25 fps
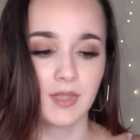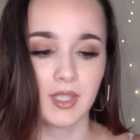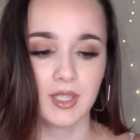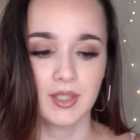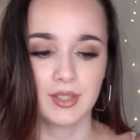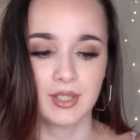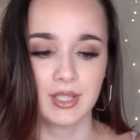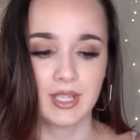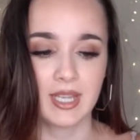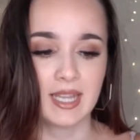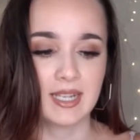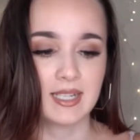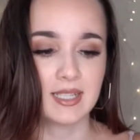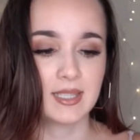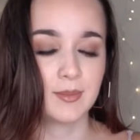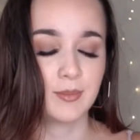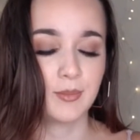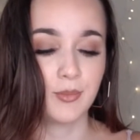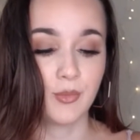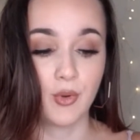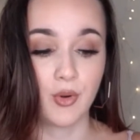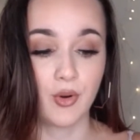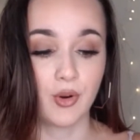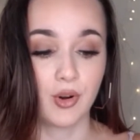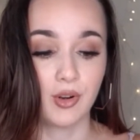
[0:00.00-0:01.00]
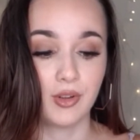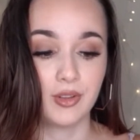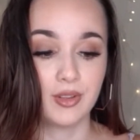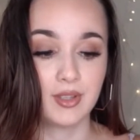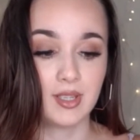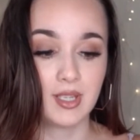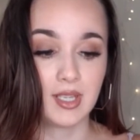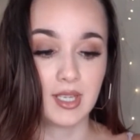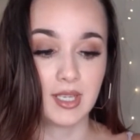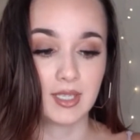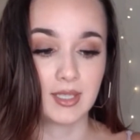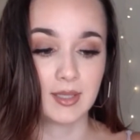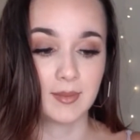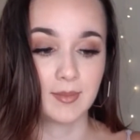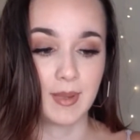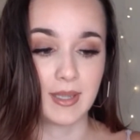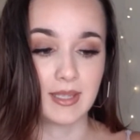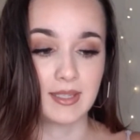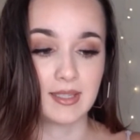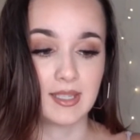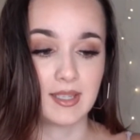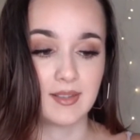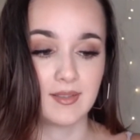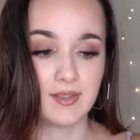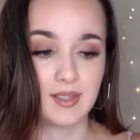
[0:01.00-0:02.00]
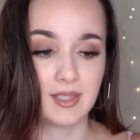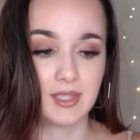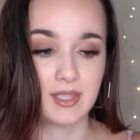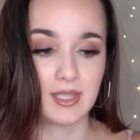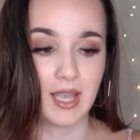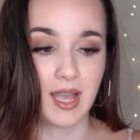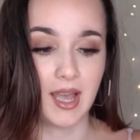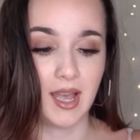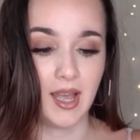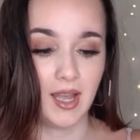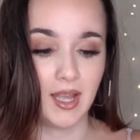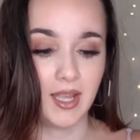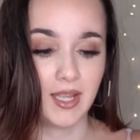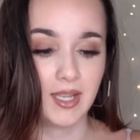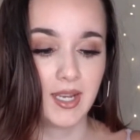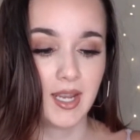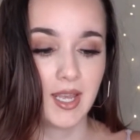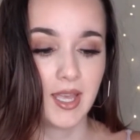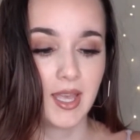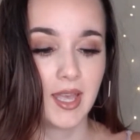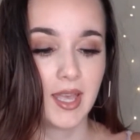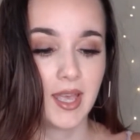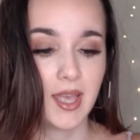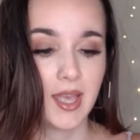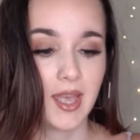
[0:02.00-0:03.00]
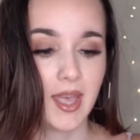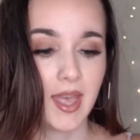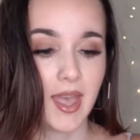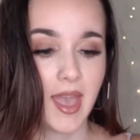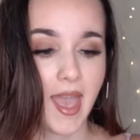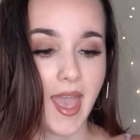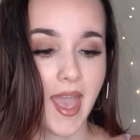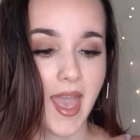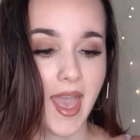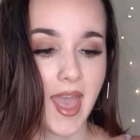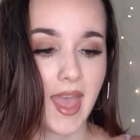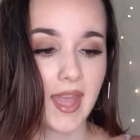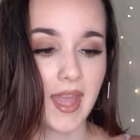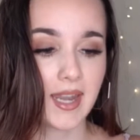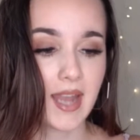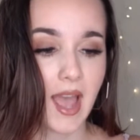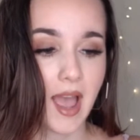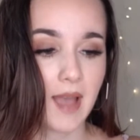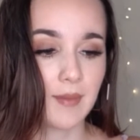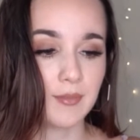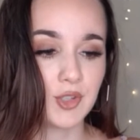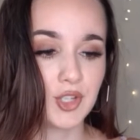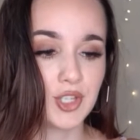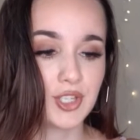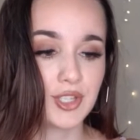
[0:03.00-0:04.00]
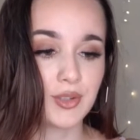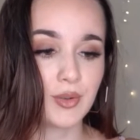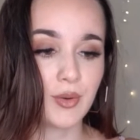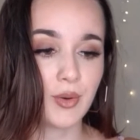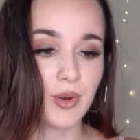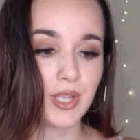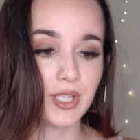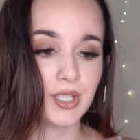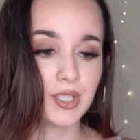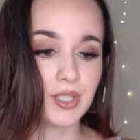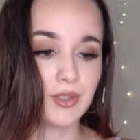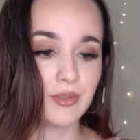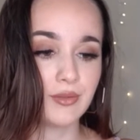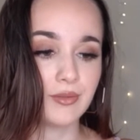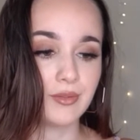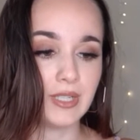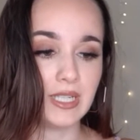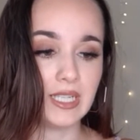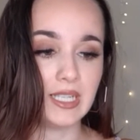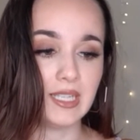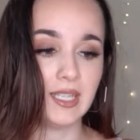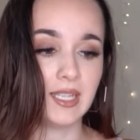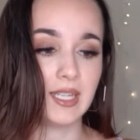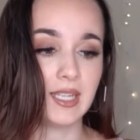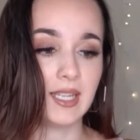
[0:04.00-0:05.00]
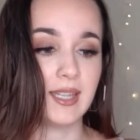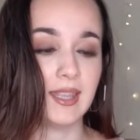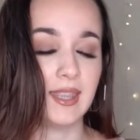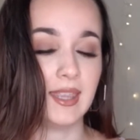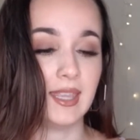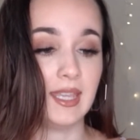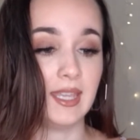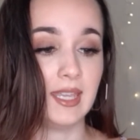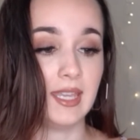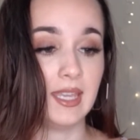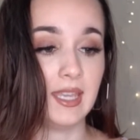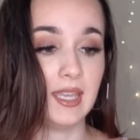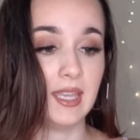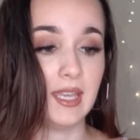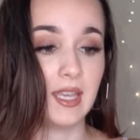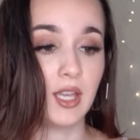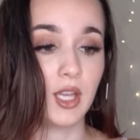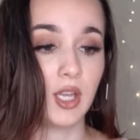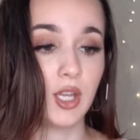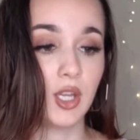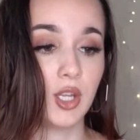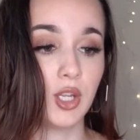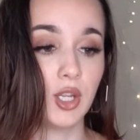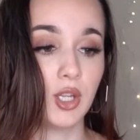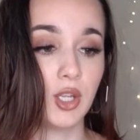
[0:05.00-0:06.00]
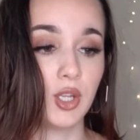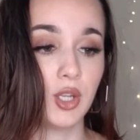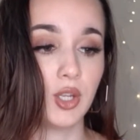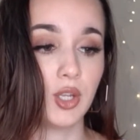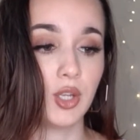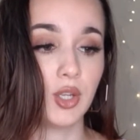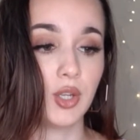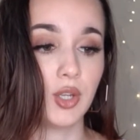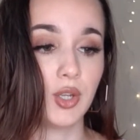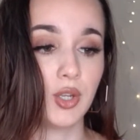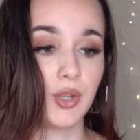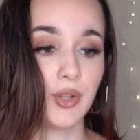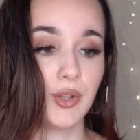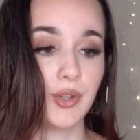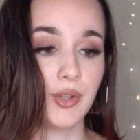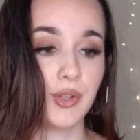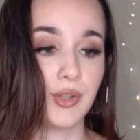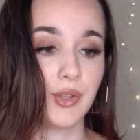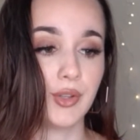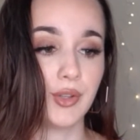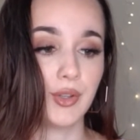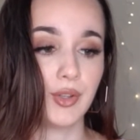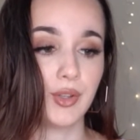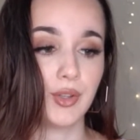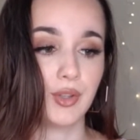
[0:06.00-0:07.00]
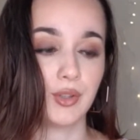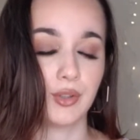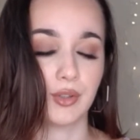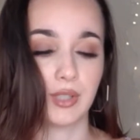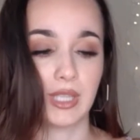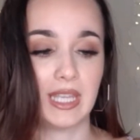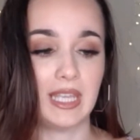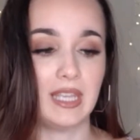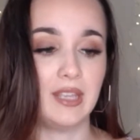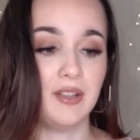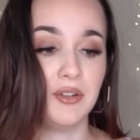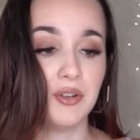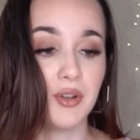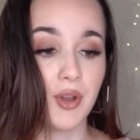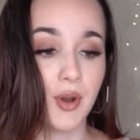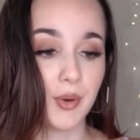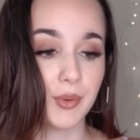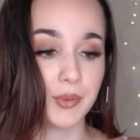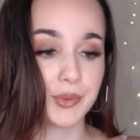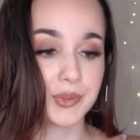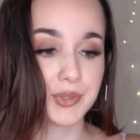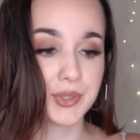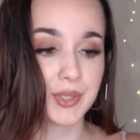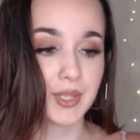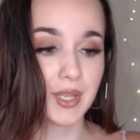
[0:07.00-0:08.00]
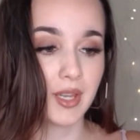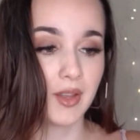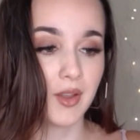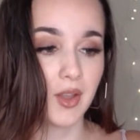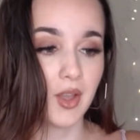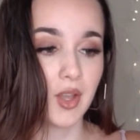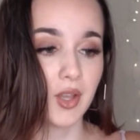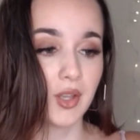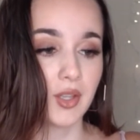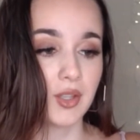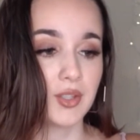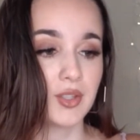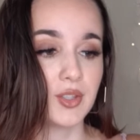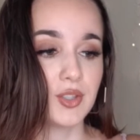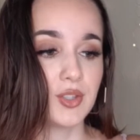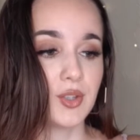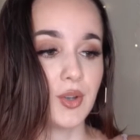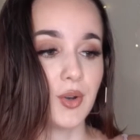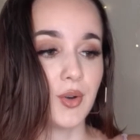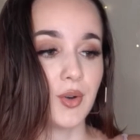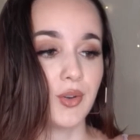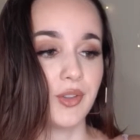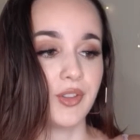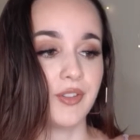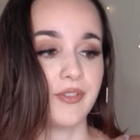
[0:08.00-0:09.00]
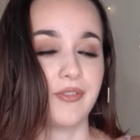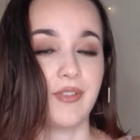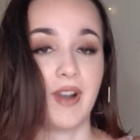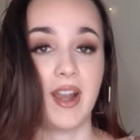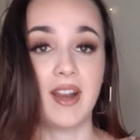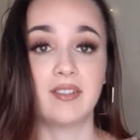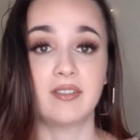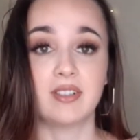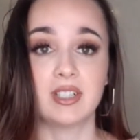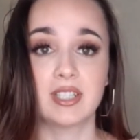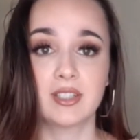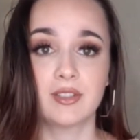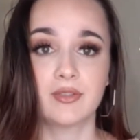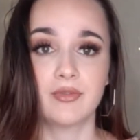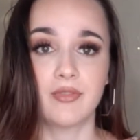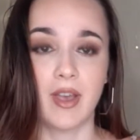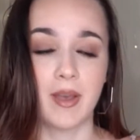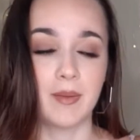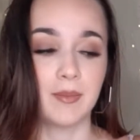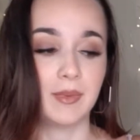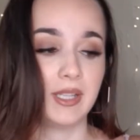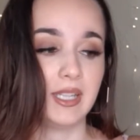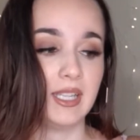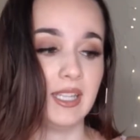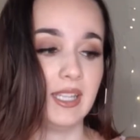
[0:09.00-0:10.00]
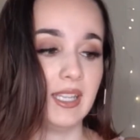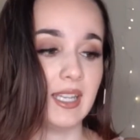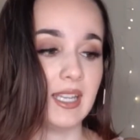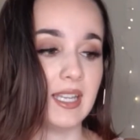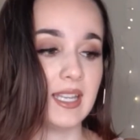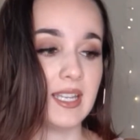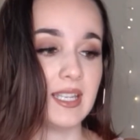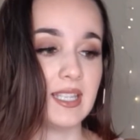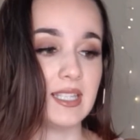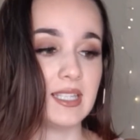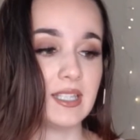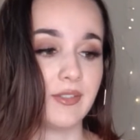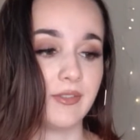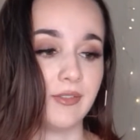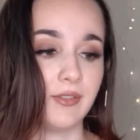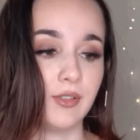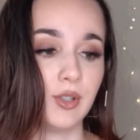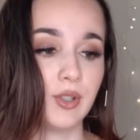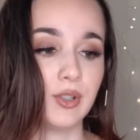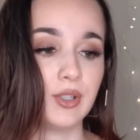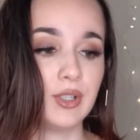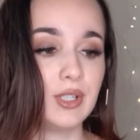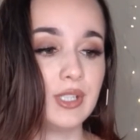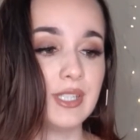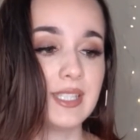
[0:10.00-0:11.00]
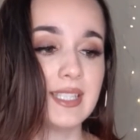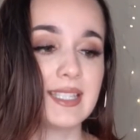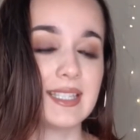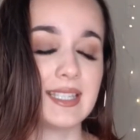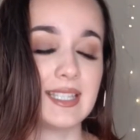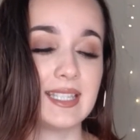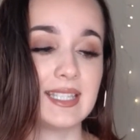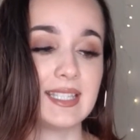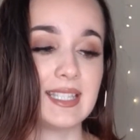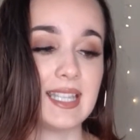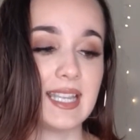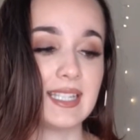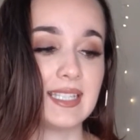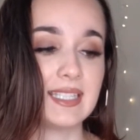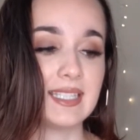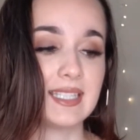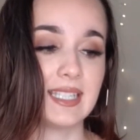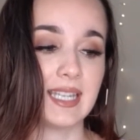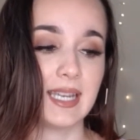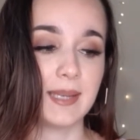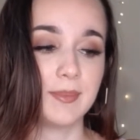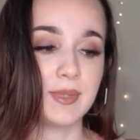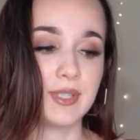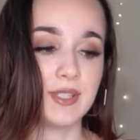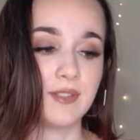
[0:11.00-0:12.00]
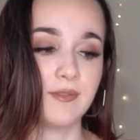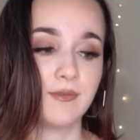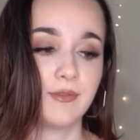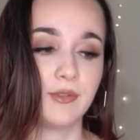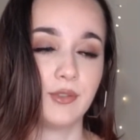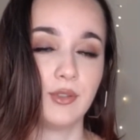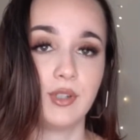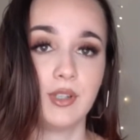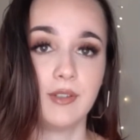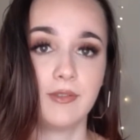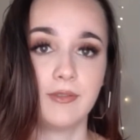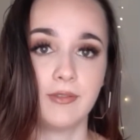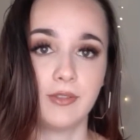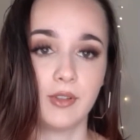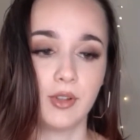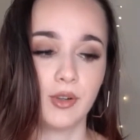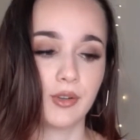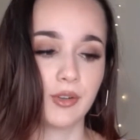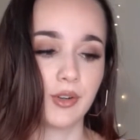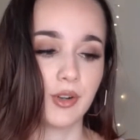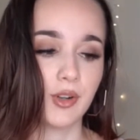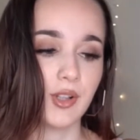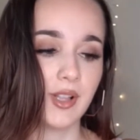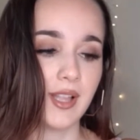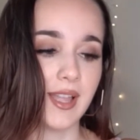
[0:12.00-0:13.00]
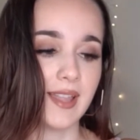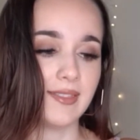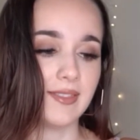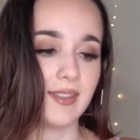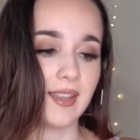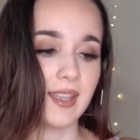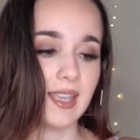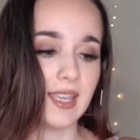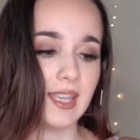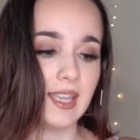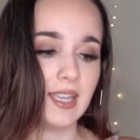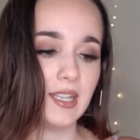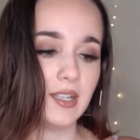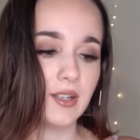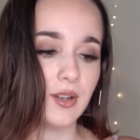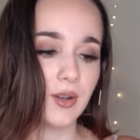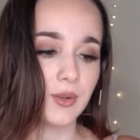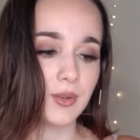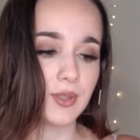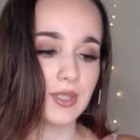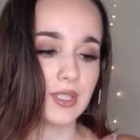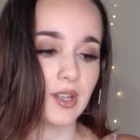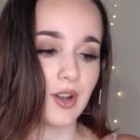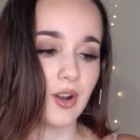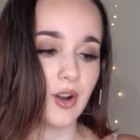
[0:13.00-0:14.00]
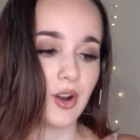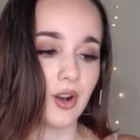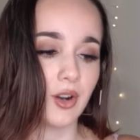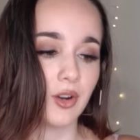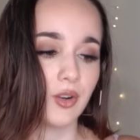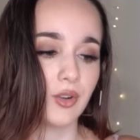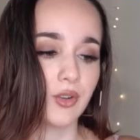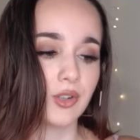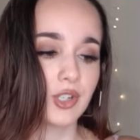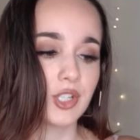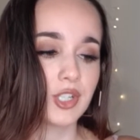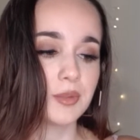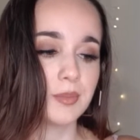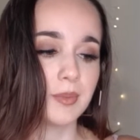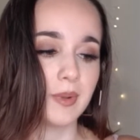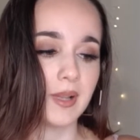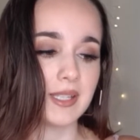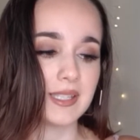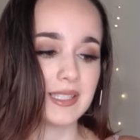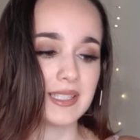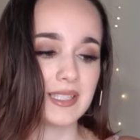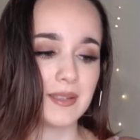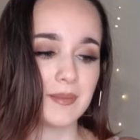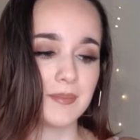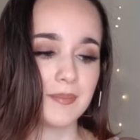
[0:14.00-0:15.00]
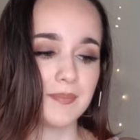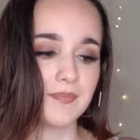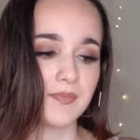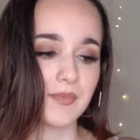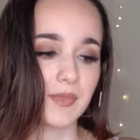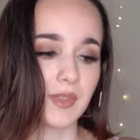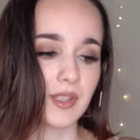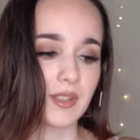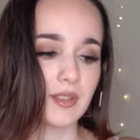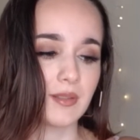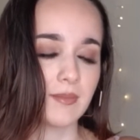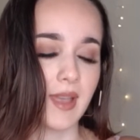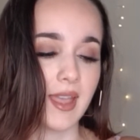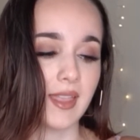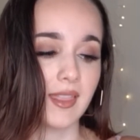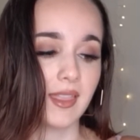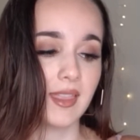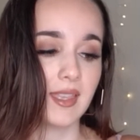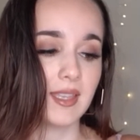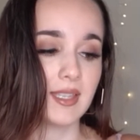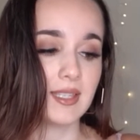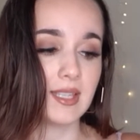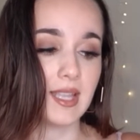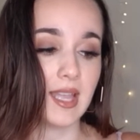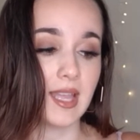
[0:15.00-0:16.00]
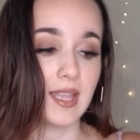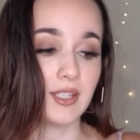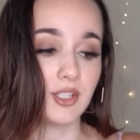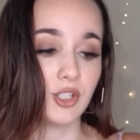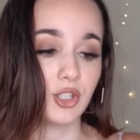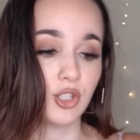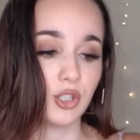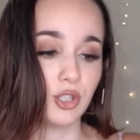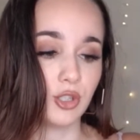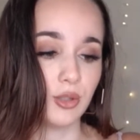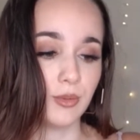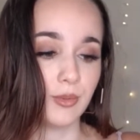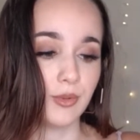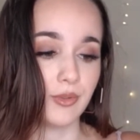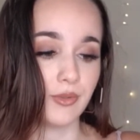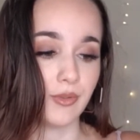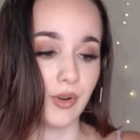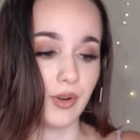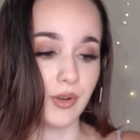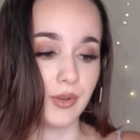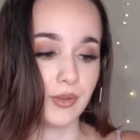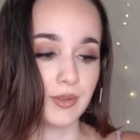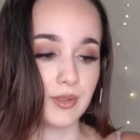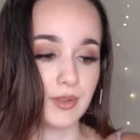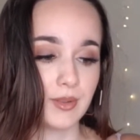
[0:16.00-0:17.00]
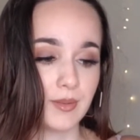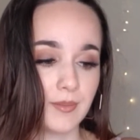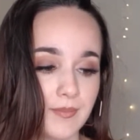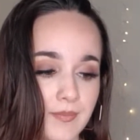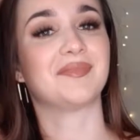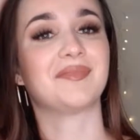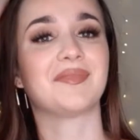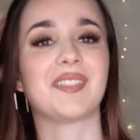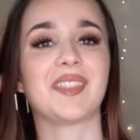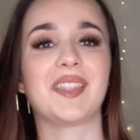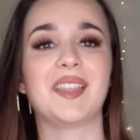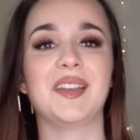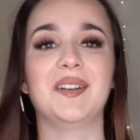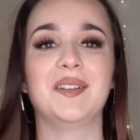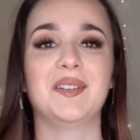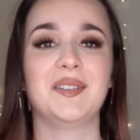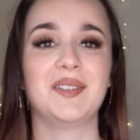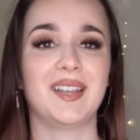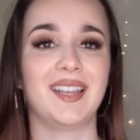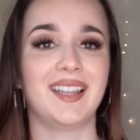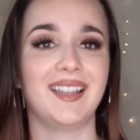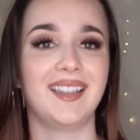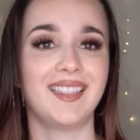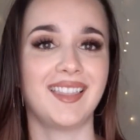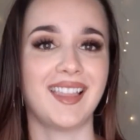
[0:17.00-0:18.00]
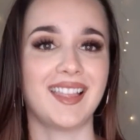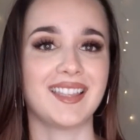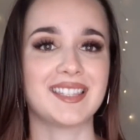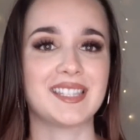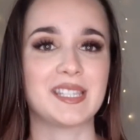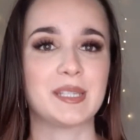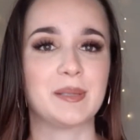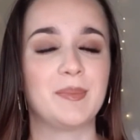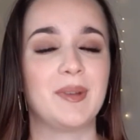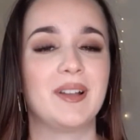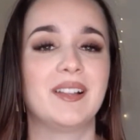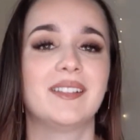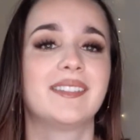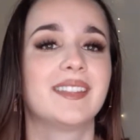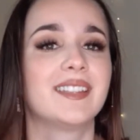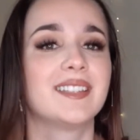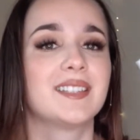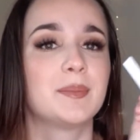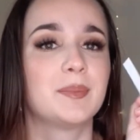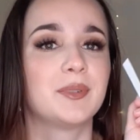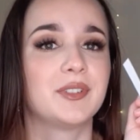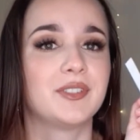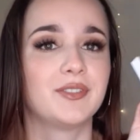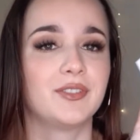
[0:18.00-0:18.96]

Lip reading: so again, it's more on the expensive side, and I'm just going to read the key notes. So the fragrance family is florals, the scent type is fruity floral, and the key notes are orange blossom, osmanthus, and tuberose. Okay, let's smell this